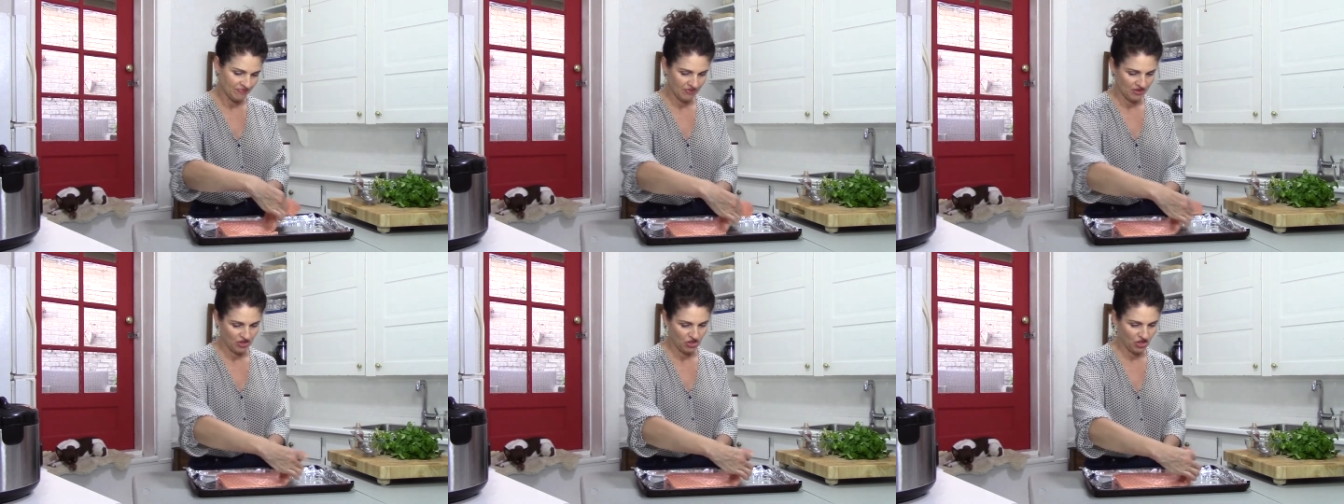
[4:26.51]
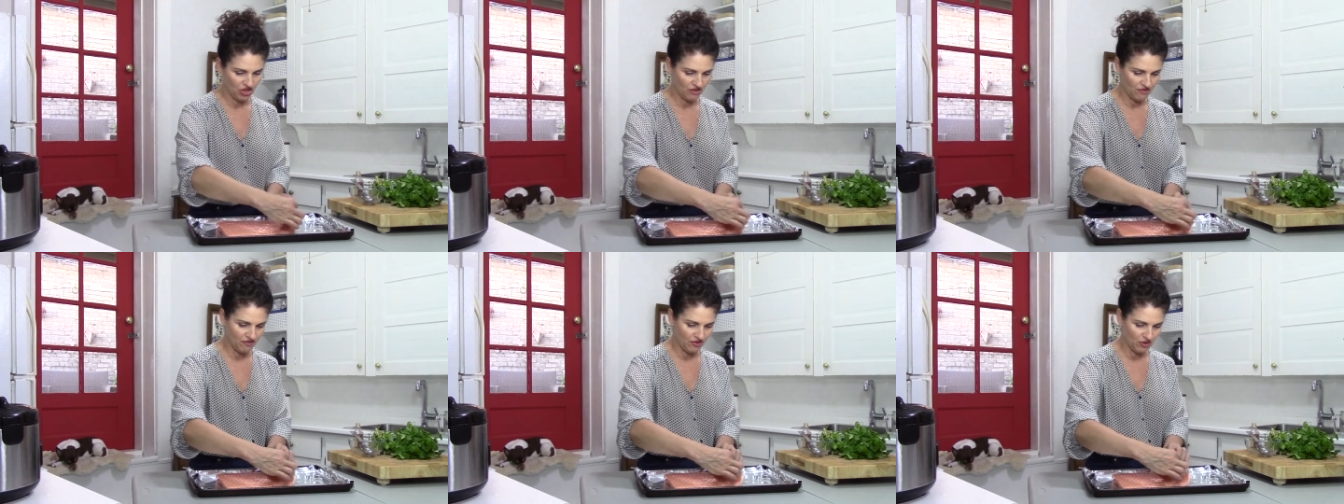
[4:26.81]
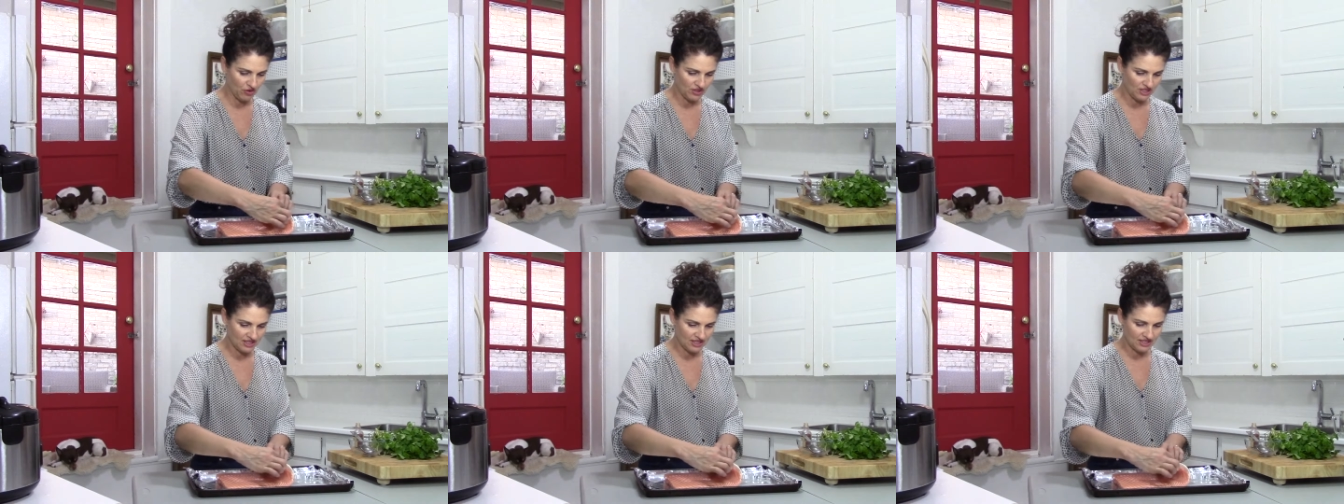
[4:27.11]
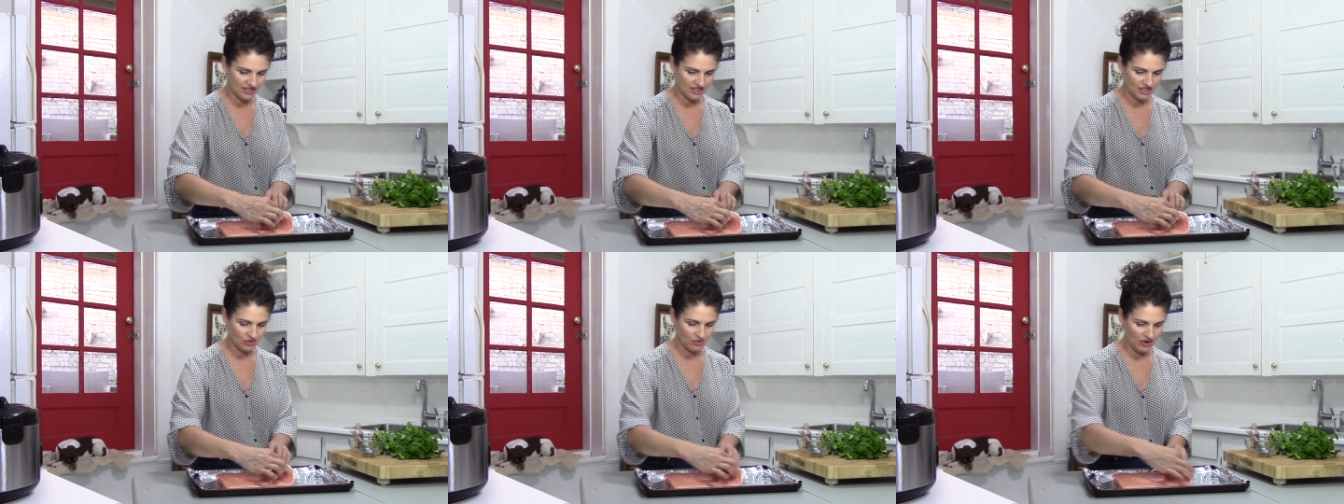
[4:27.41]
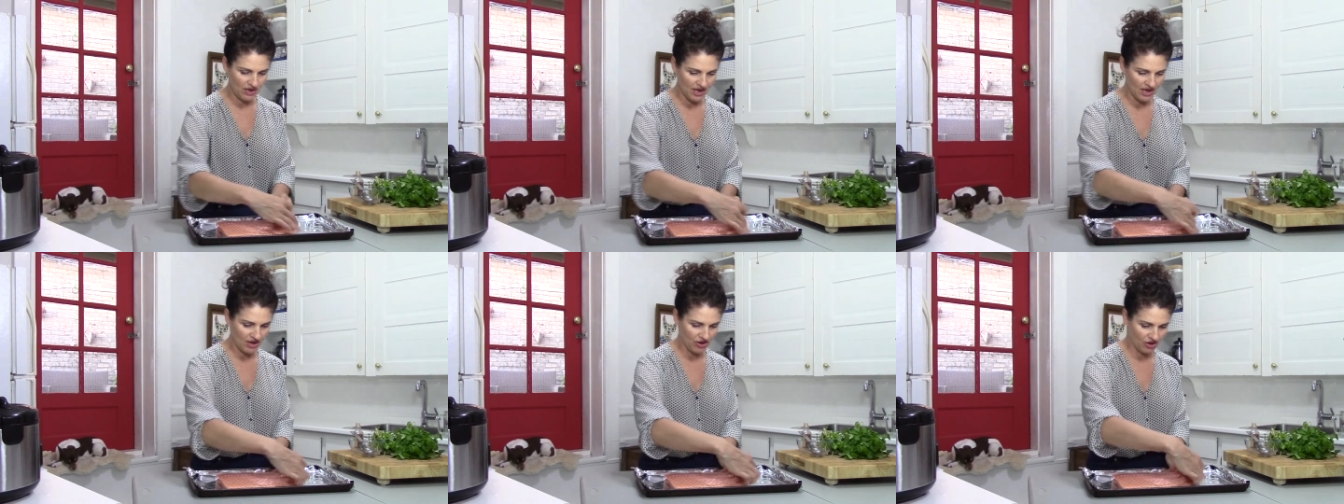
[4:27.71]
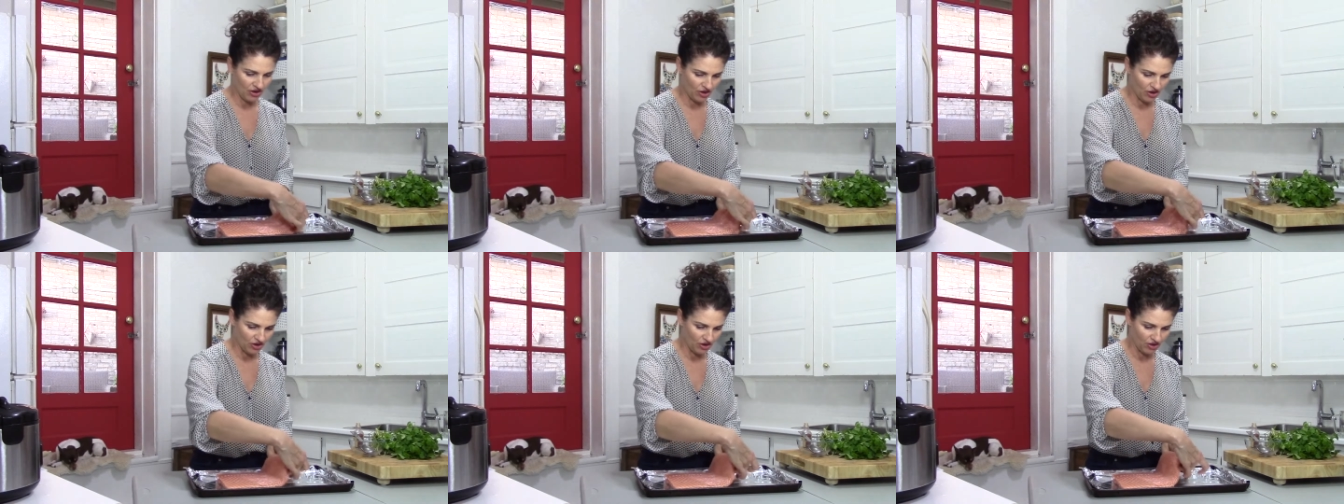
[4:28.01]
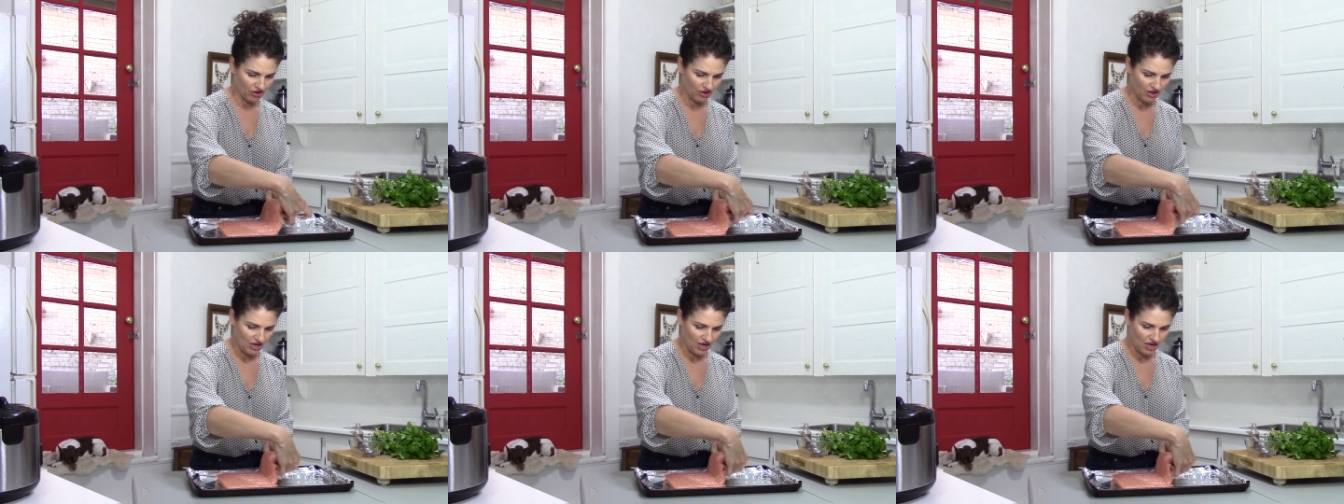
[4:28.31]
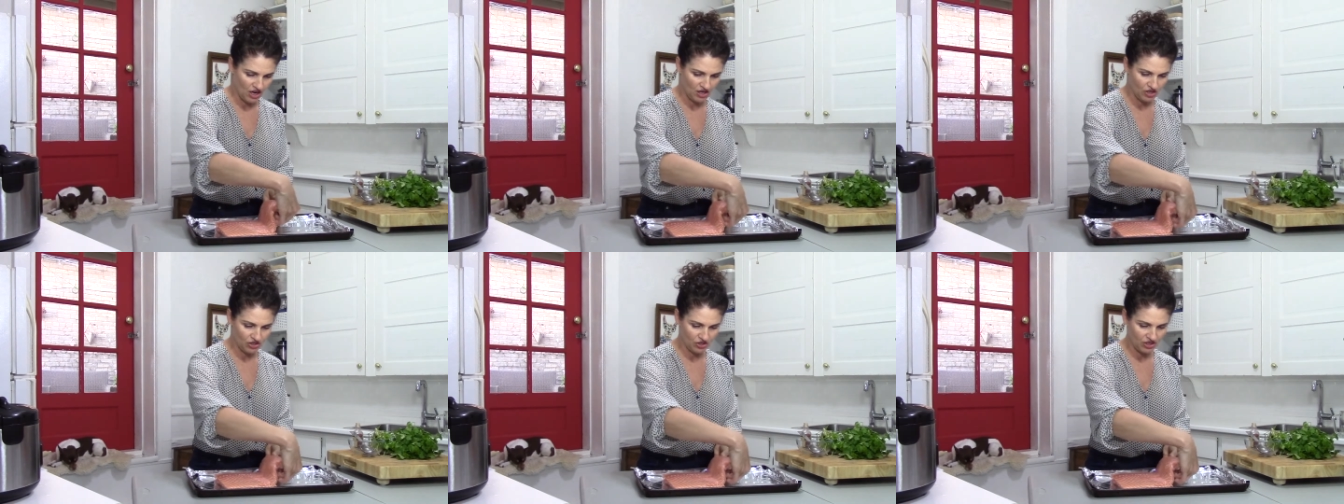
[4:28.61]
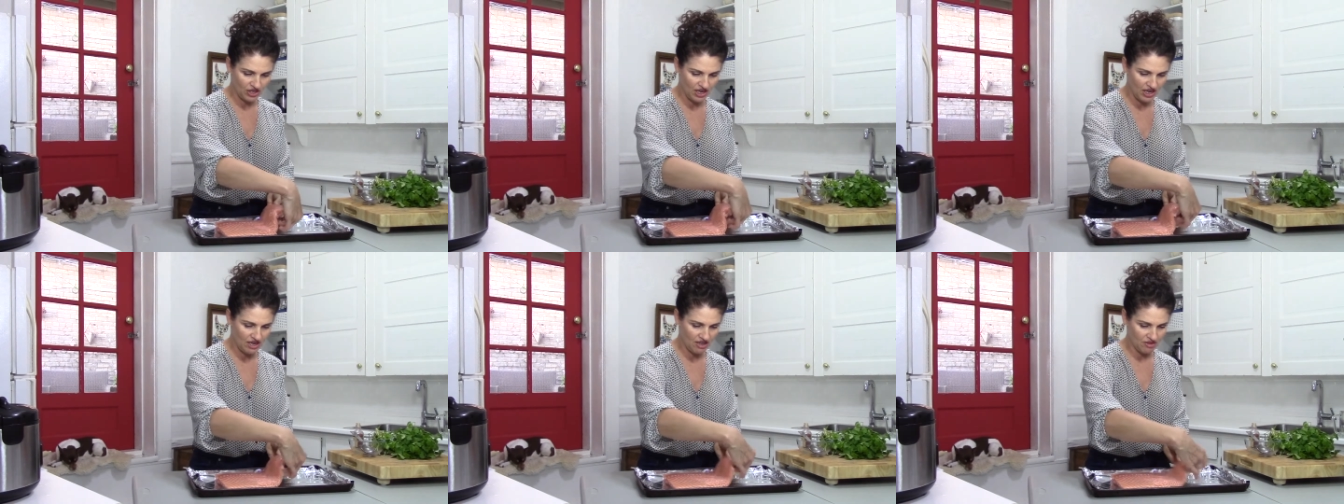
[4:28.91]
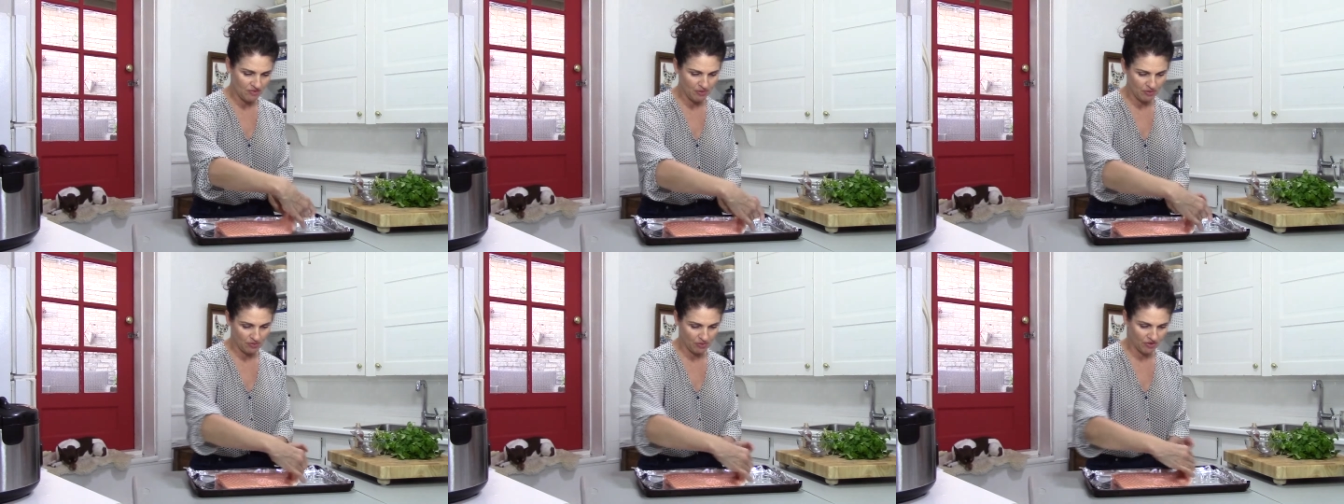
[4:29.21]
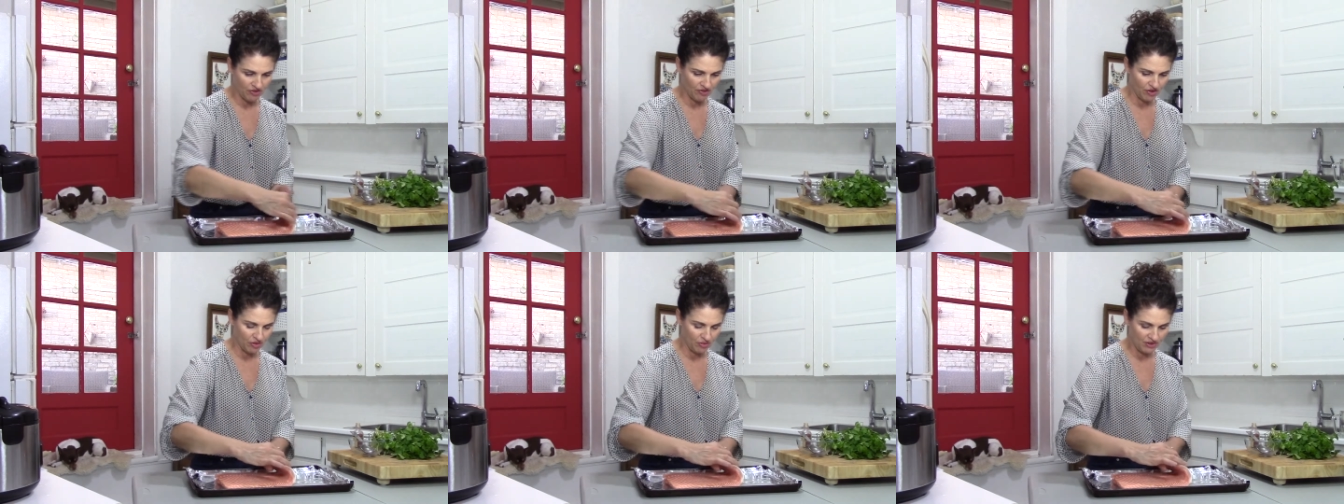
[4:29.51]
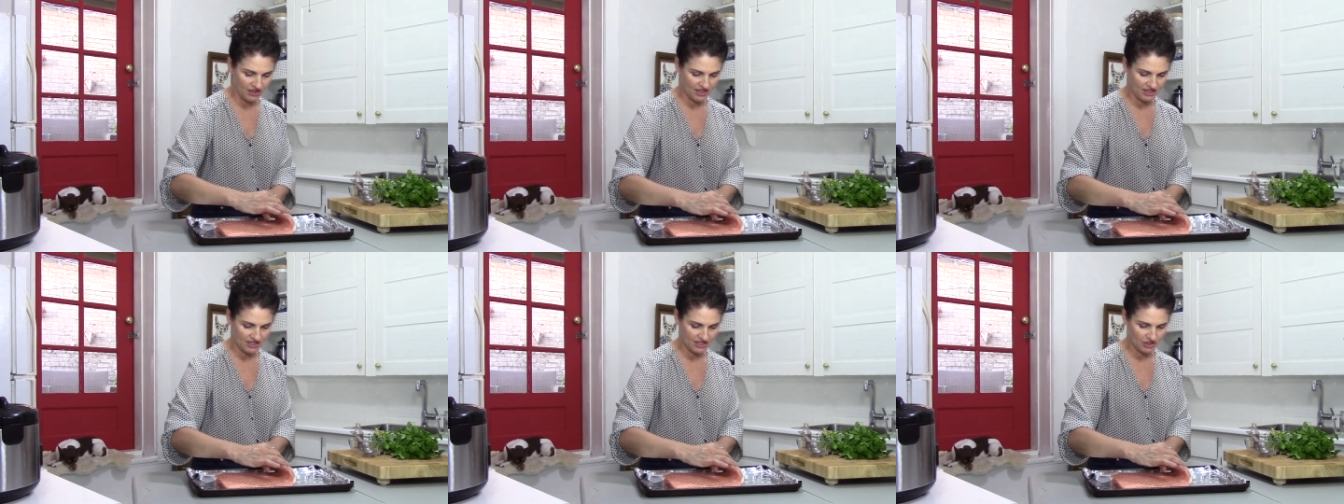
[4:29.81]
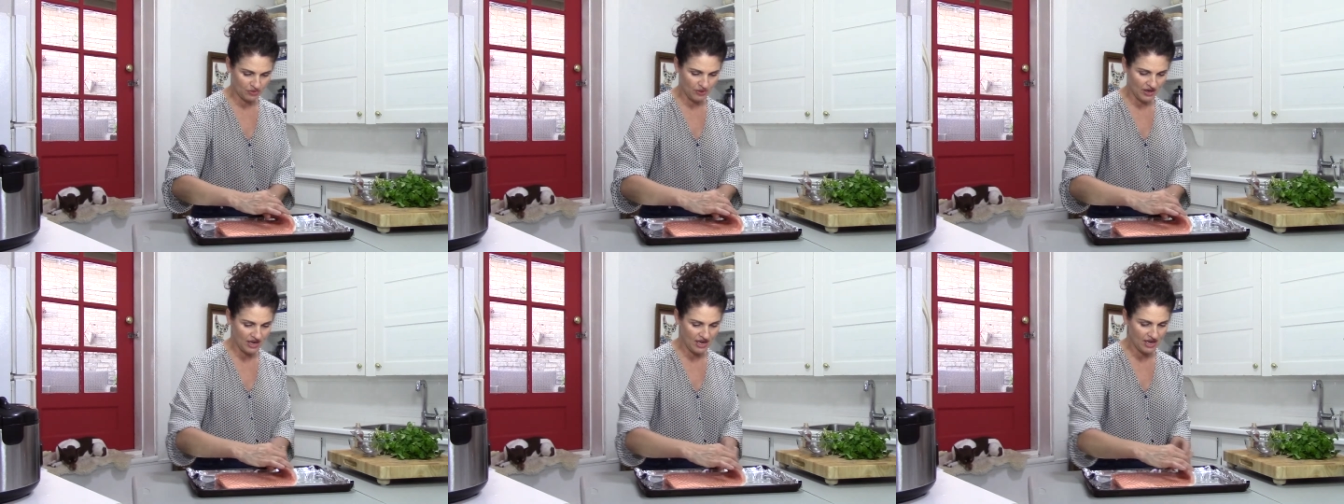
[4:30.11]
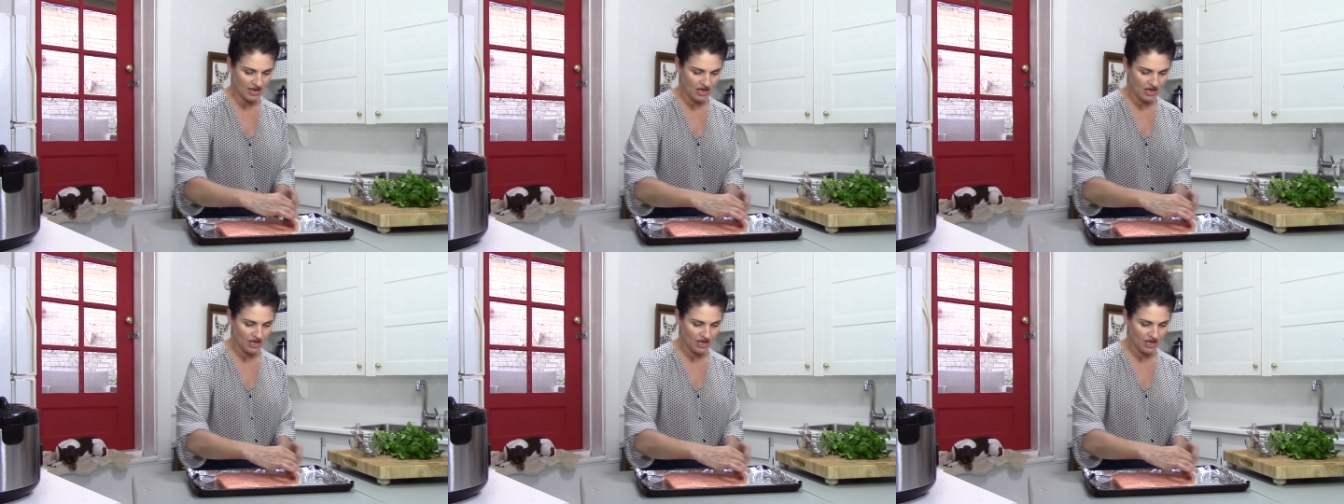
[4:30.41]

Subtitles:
You could fold it this way or underneath, but preferably this way,